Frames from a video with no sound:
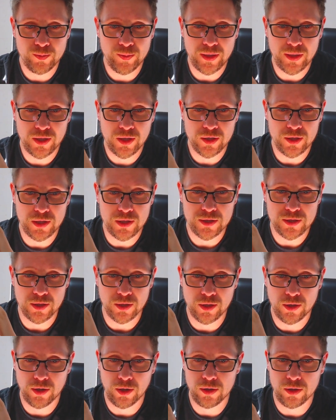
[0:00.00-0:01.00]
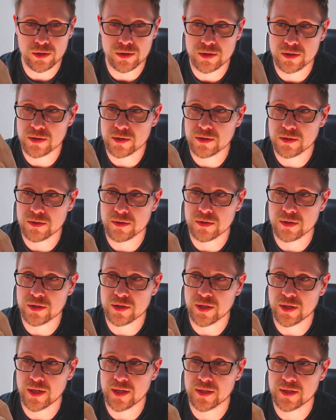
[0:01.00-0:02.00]
Big crease across the
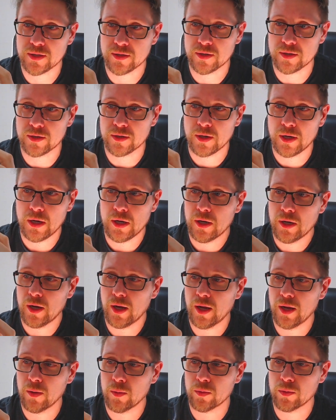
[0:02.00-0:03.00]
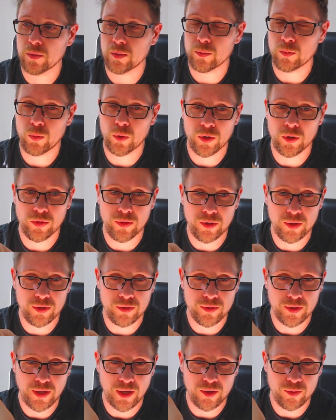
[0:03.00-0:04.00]
side here, uh, where the,
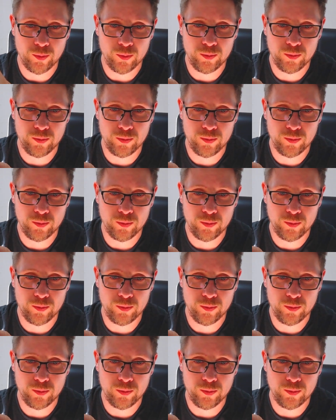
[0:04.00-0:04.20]
the kind of